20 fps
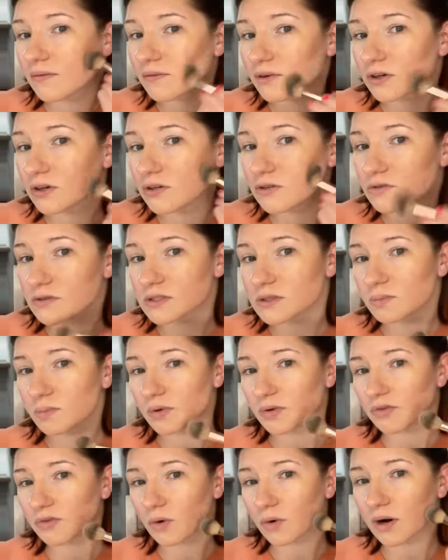ever
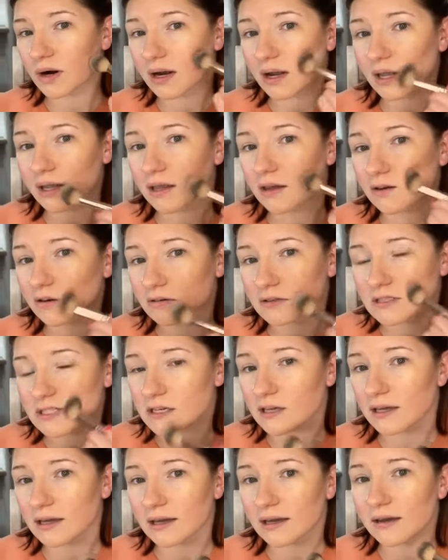used before. I
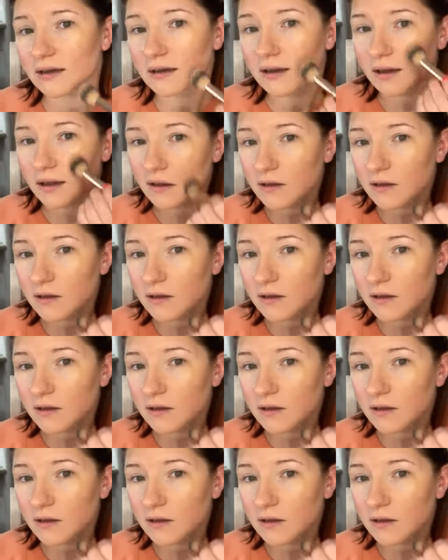guarantee it.